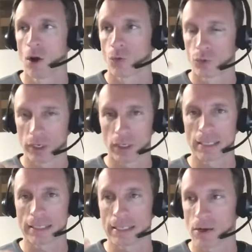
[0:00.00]

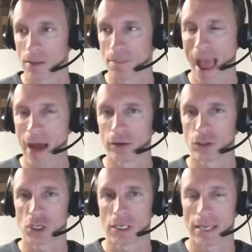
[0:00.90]
realize the balance
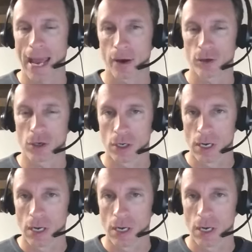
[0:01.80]
sheet and how your